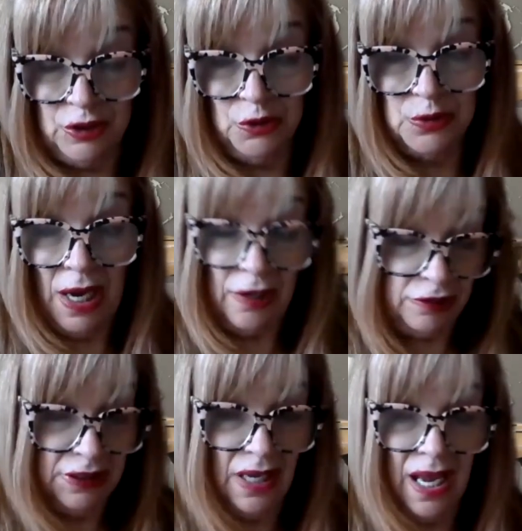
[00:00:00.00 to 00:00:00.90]
you,
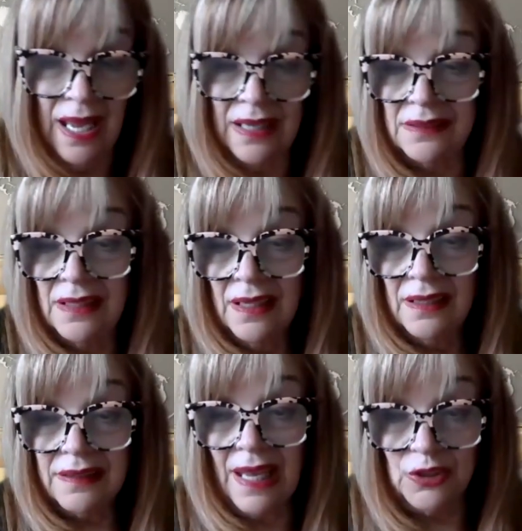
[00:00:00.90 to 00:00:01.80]
Dari, and
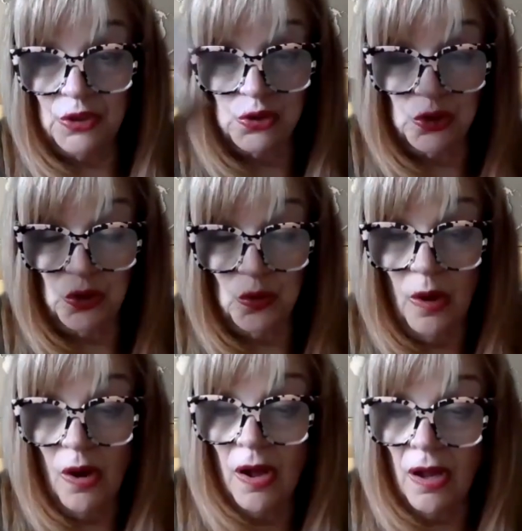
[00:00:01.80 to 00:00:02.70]
thank you to you
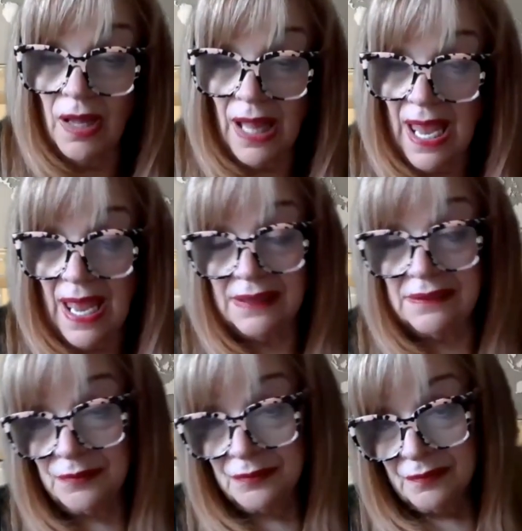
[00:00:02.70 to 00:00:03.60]
all. And
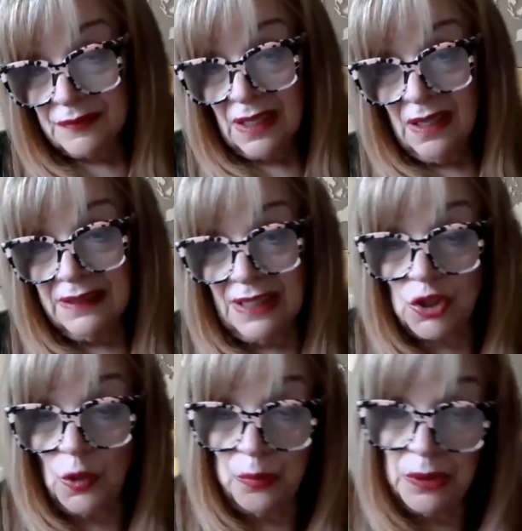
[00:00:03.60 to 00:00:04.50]
let's
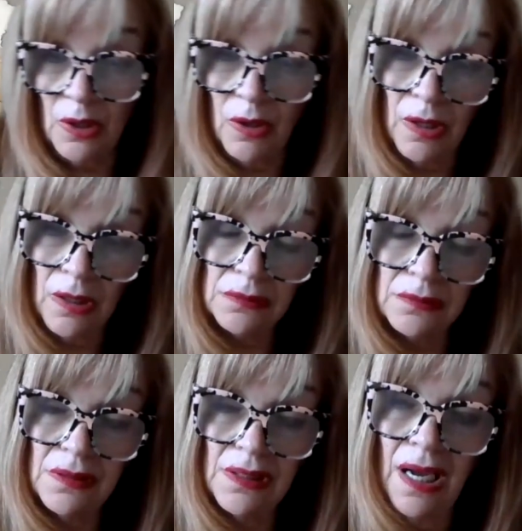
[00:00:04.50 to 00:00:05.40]
hope we all
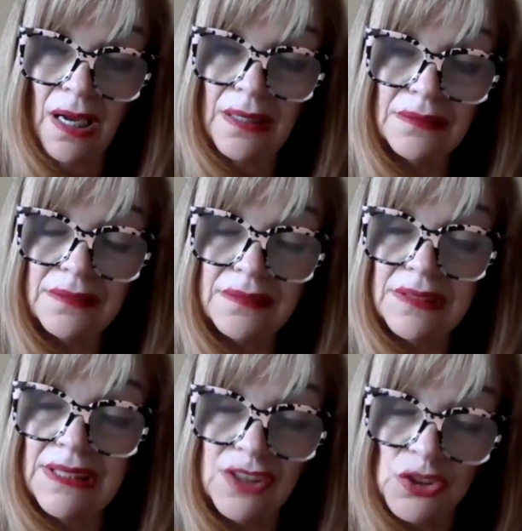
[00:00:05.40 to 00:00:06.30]

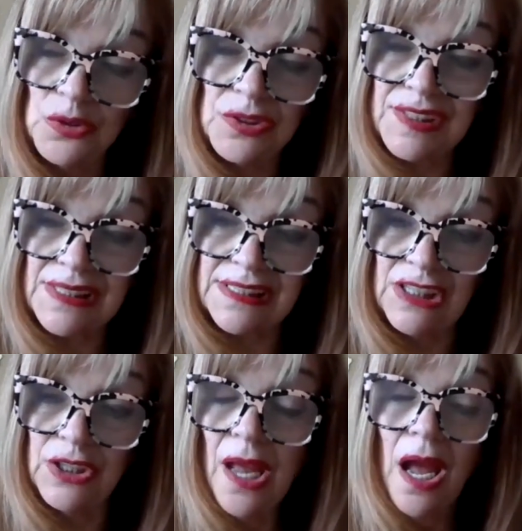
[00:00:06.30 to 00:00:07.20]
continue to
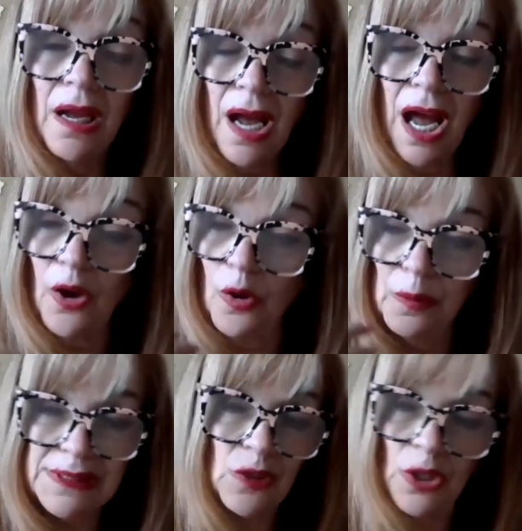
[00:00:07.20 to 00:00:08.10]
succeed. I
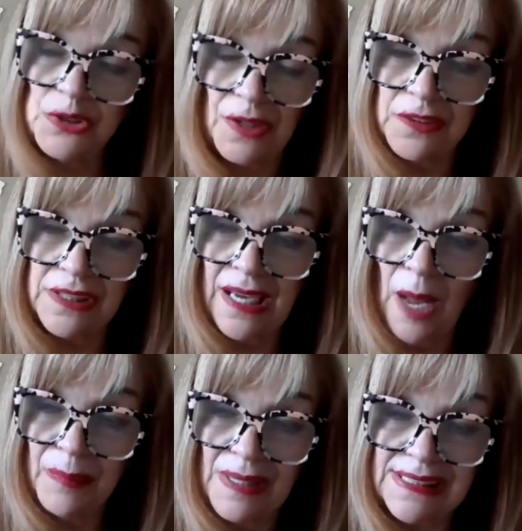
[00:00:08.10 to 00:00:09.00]
always close everything
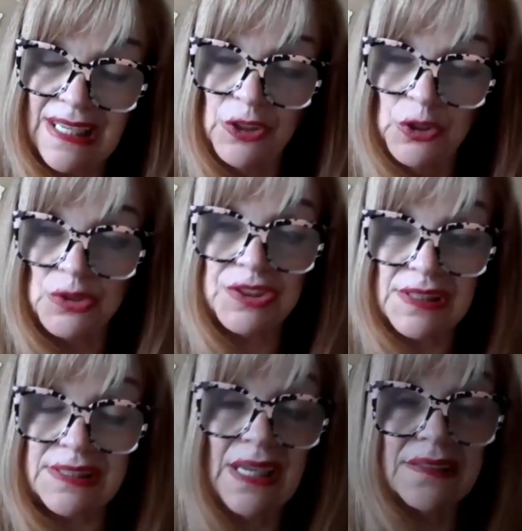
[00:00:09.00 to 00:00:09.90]
out by saying your
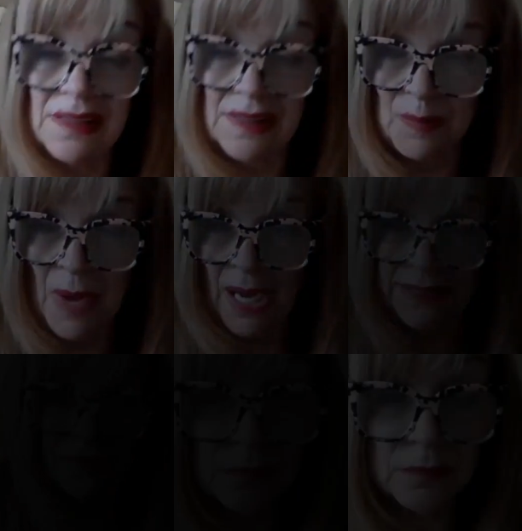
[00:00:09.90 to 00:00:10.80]
success is mine.
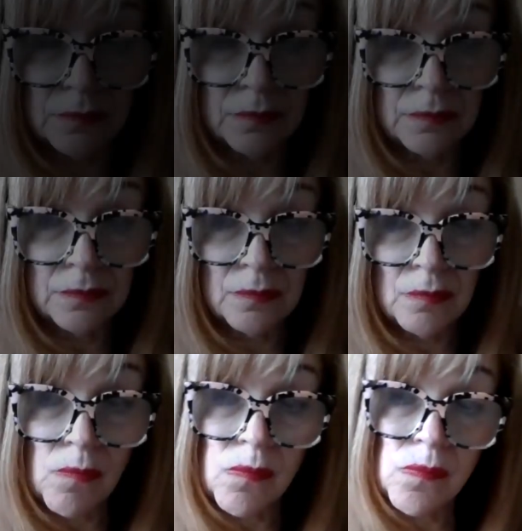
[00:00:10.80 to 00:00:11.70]
So thank you.